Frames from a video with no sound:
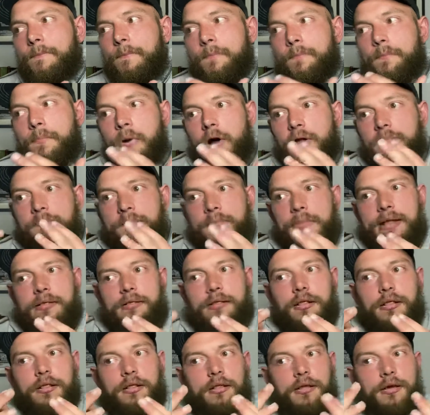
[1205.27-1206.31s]
But
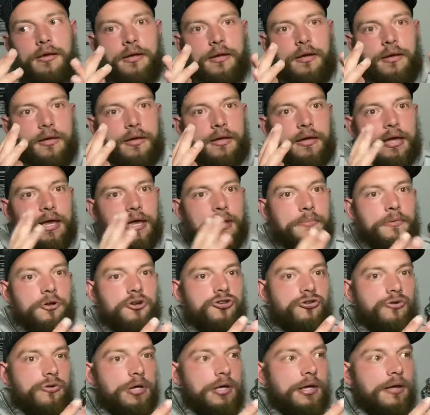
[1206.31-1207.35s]
mental
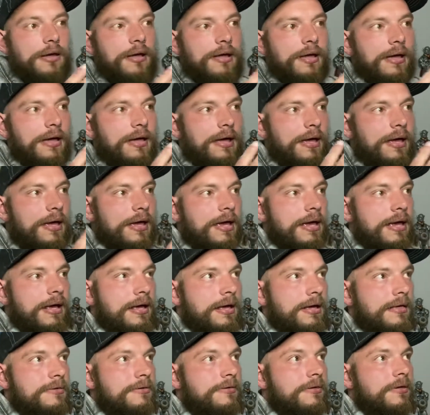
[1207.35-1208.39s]
imagery
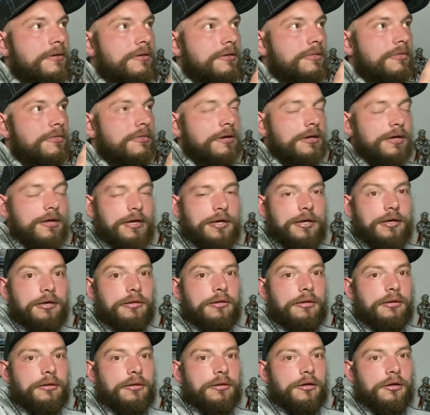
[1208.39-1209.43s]
is the key
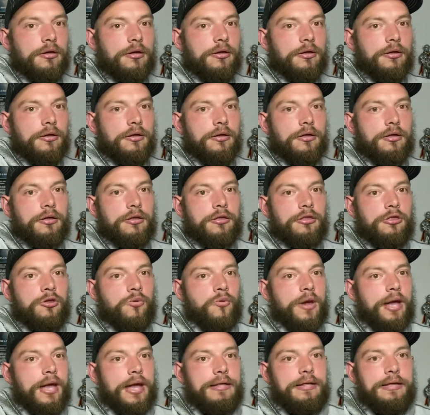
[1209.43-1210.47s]
to
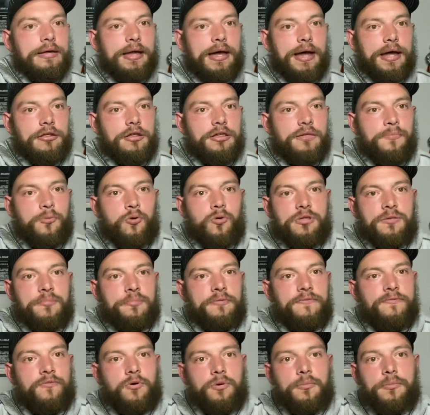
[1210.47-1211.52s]
any kind of sports
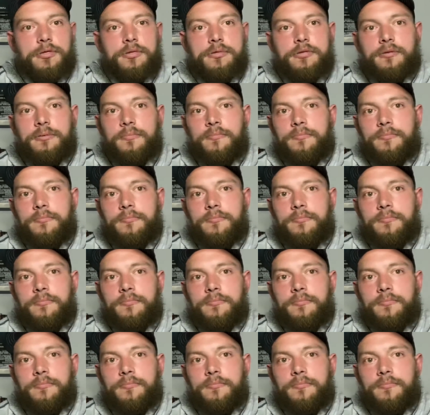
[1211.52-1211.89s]
performance.